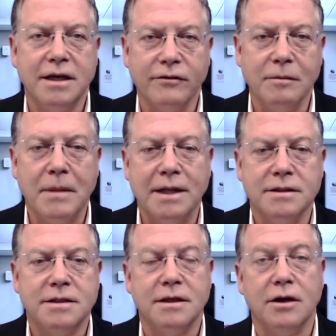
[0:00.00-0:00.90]
several
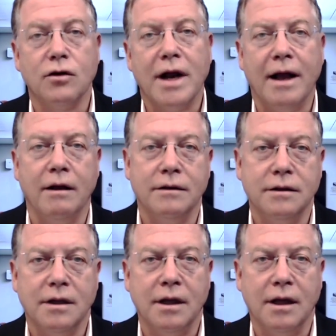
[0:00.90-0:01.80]
months
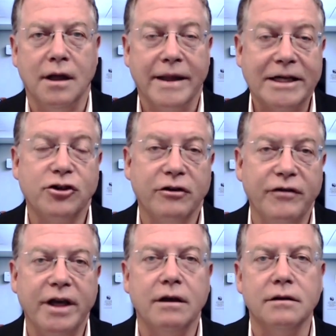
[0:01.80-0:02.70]
around uh, electric
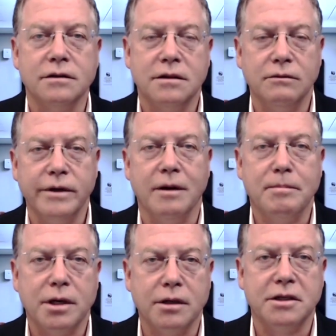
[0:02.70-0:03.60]
vehicles that we are
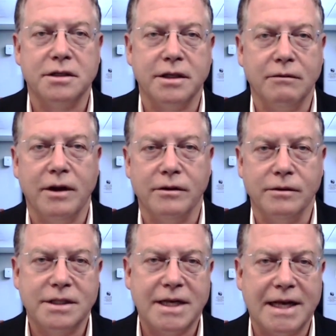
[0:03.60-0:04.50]
purchasing, whether it
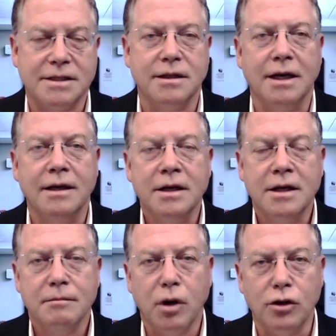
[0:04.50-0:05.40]
was Tesla,
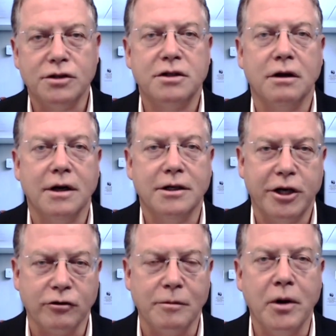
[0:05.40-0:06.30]
Polestar,
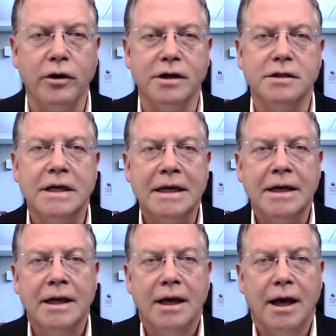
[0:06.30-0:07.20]
General Motors.
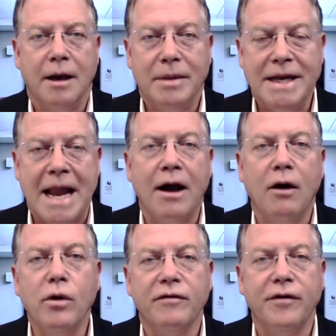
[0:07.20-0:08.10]
Uh, but now
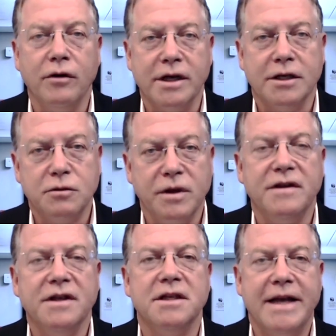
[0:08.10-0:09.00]
we're focused with
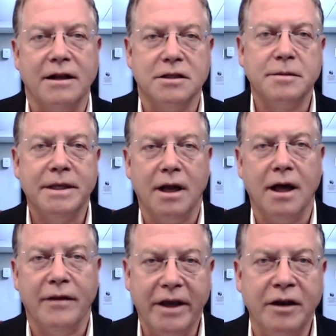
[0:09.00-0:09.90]
this announcement
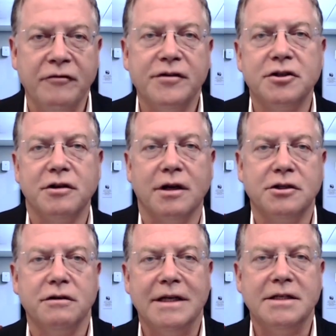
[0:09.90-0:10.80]
on the
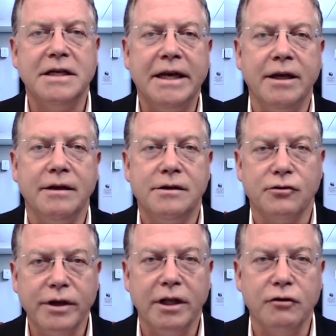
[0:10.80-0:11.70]
infrastructure that's needed to
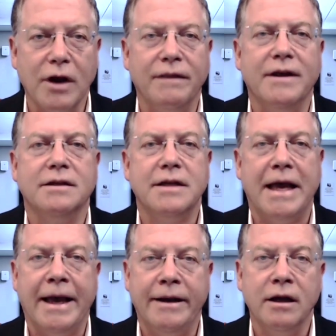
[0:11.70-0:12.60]
really run this.
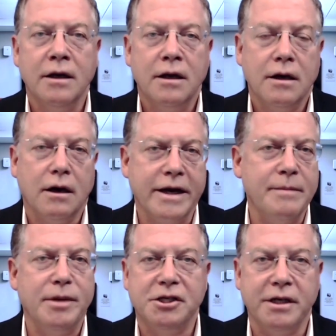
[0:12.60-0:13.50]
And our
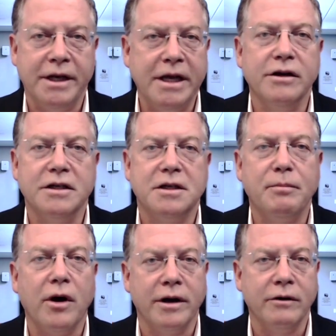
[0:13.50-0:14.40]
ambition here is to
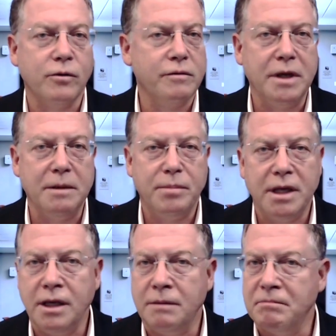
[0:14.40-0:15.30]
partner with
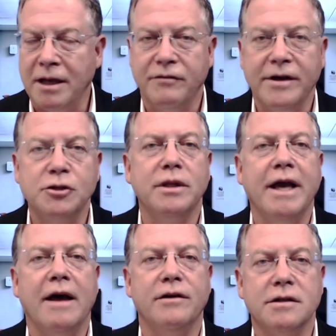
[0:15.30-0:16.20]
BP and
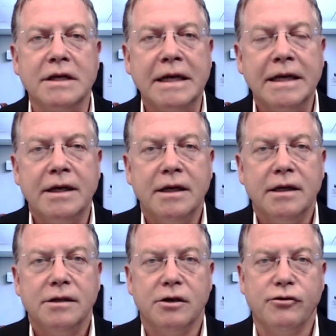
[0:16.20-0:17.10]
eventually others
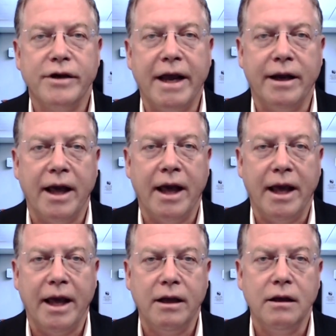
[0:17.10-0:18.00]
to create
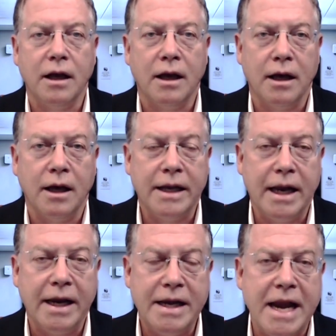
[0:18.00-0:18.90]
a, uh,
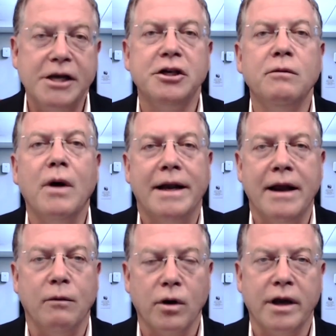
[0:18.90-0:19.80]
a, nationwide
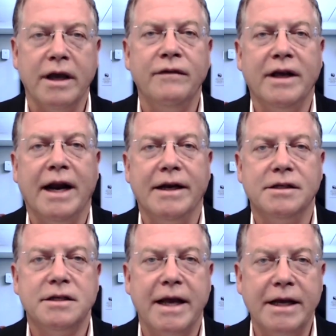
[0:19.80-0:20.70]
network in the
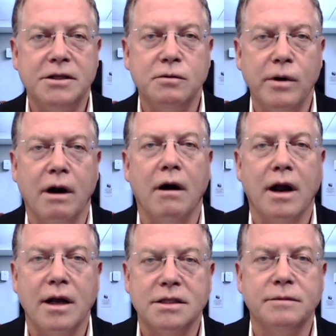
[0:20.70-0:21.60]
United States where our
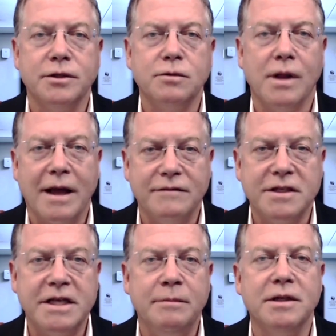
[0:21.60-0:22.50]
customers will have
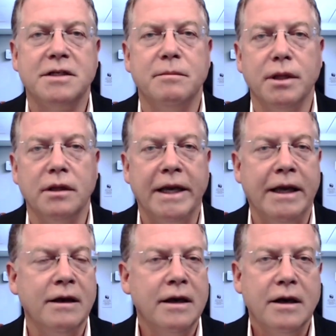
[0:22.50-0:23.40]
seamless
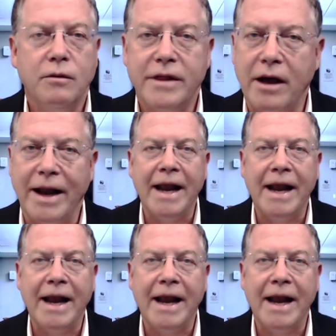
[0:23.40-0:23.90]
ability without